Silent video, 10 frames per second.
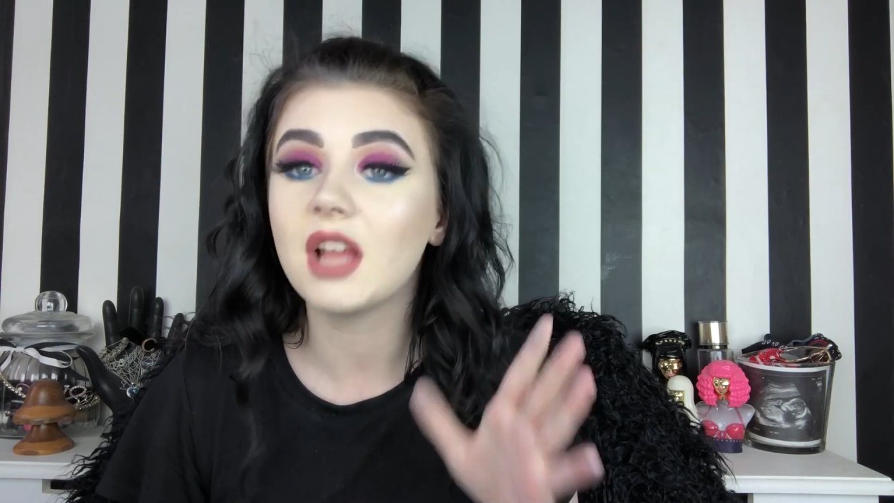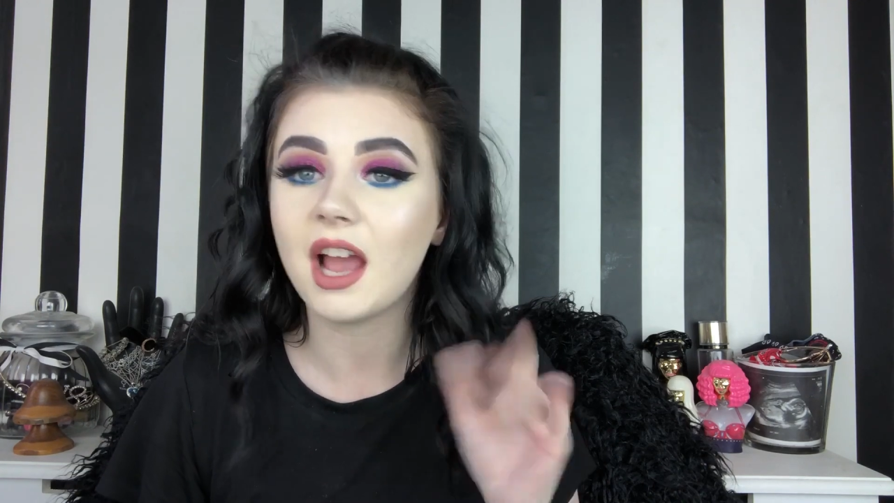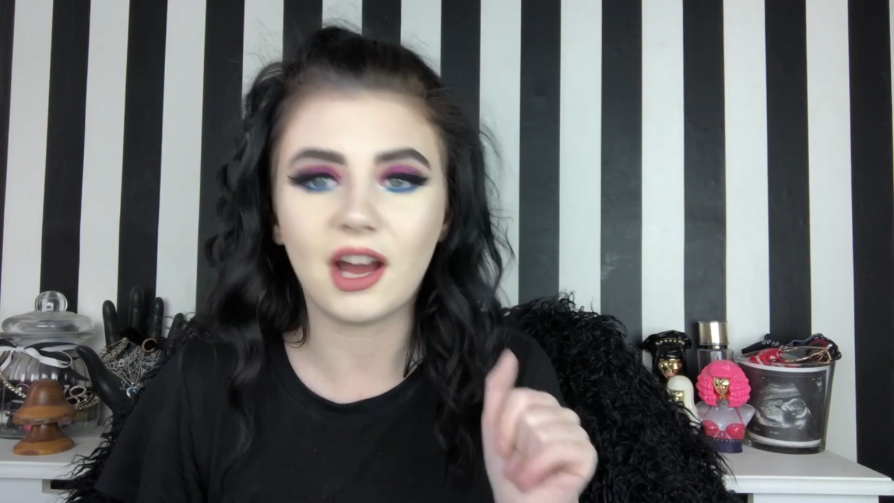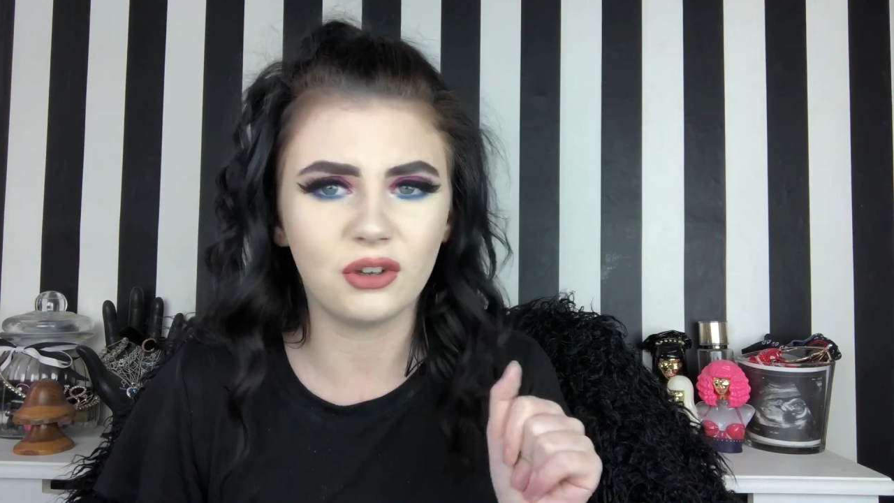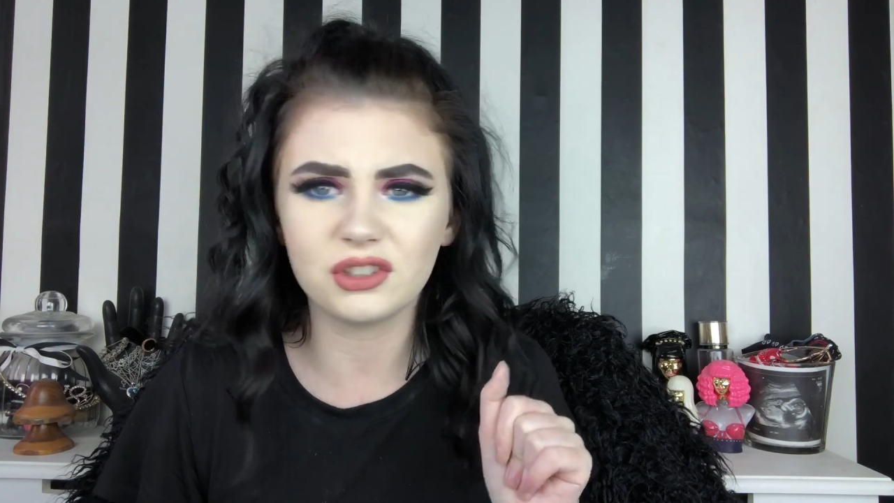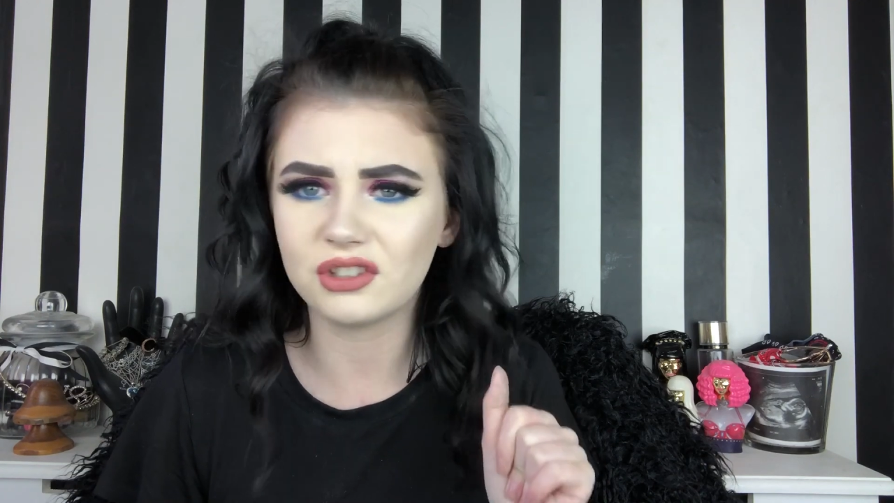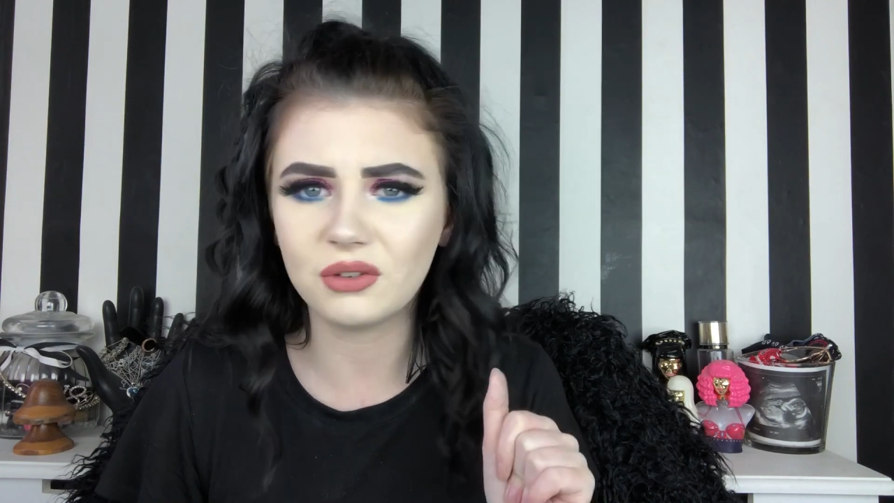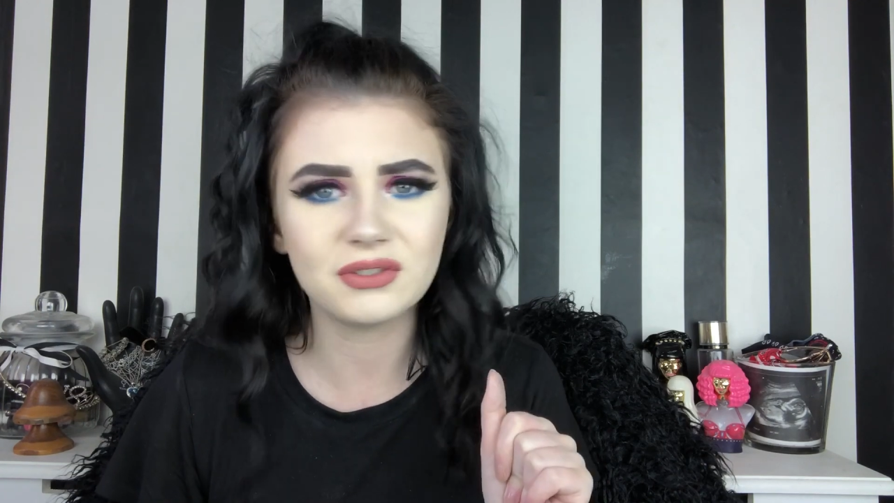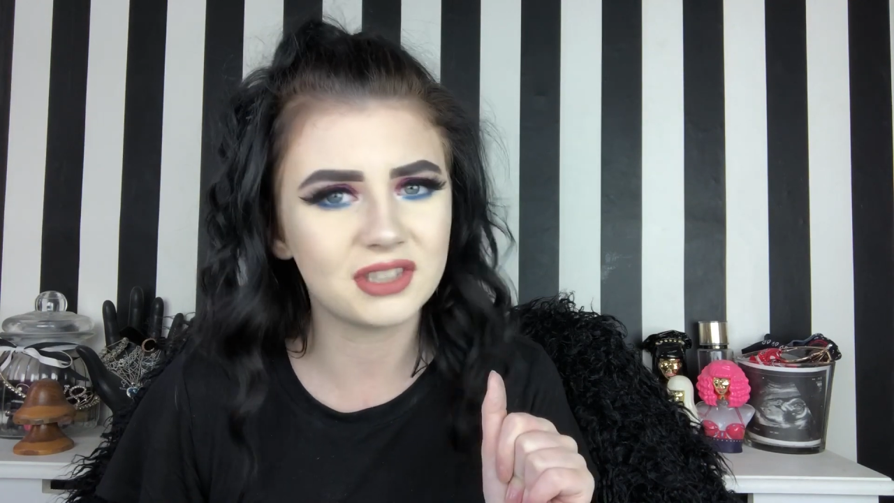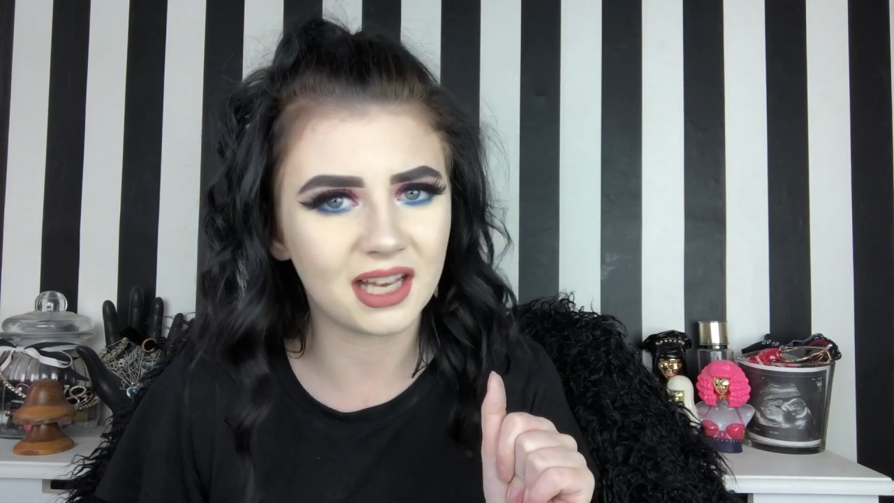I look so
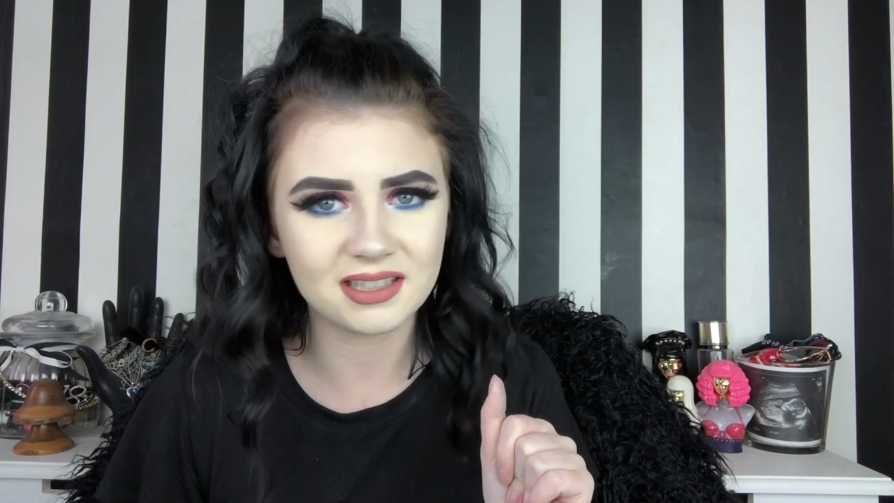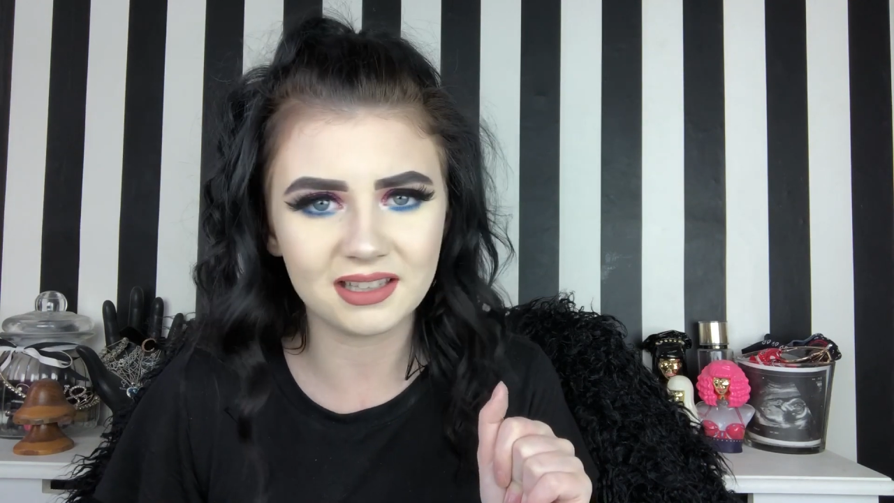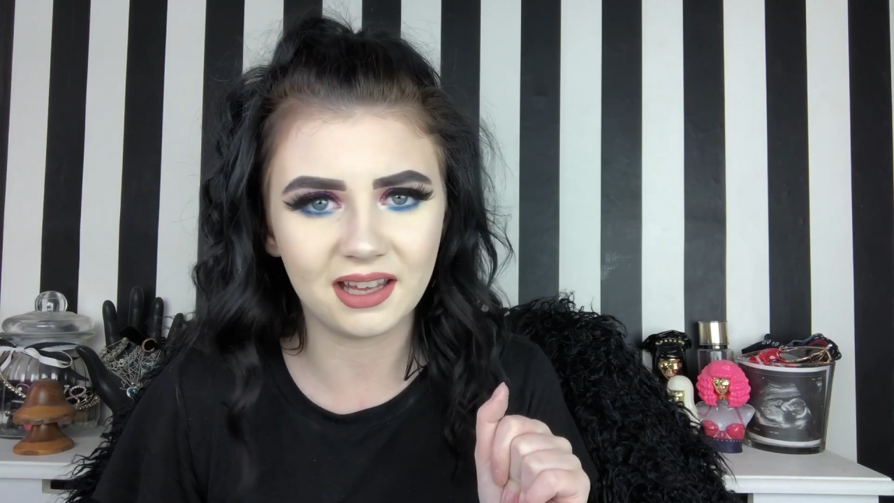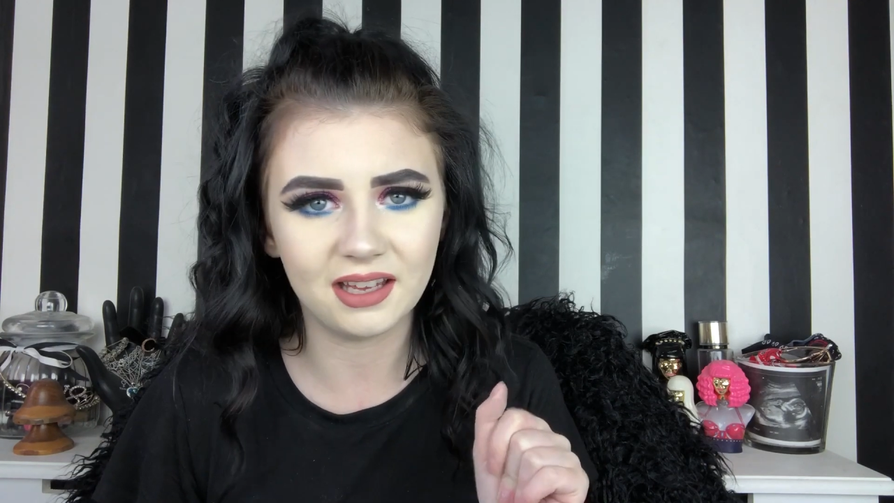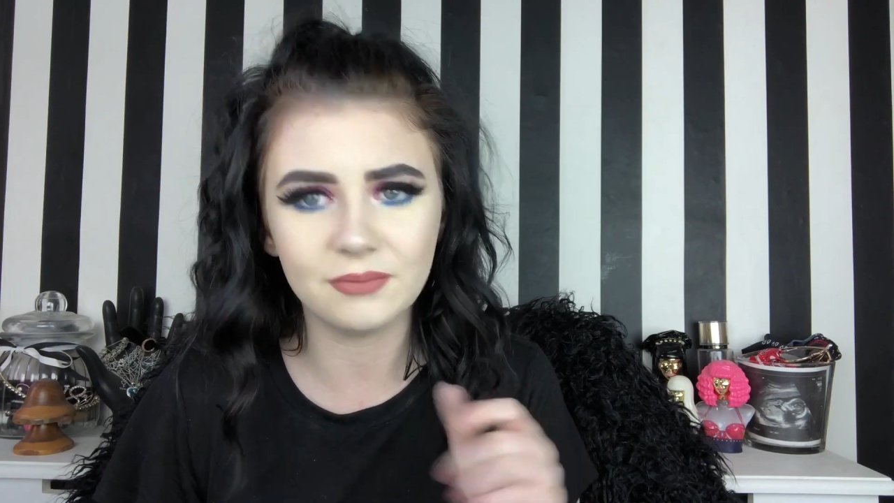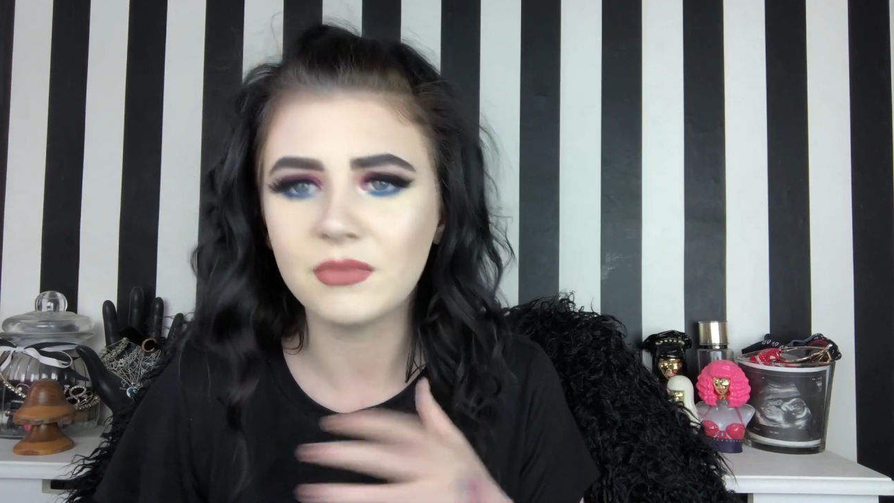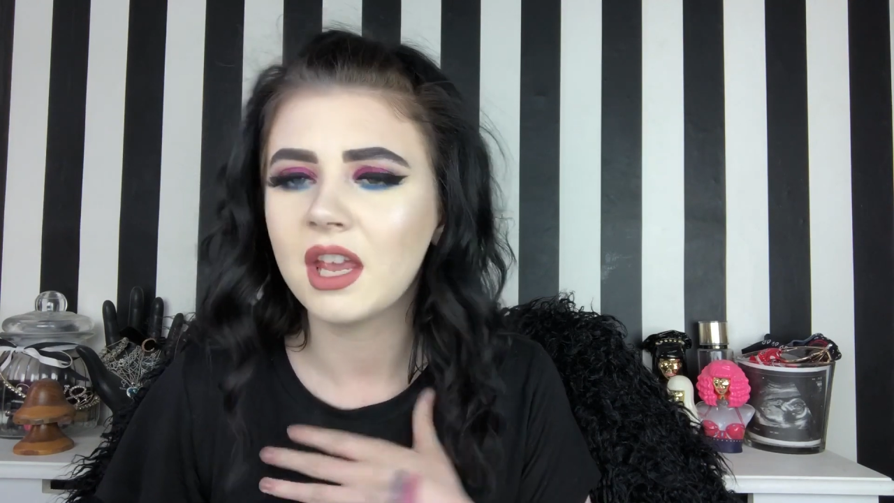sassy then.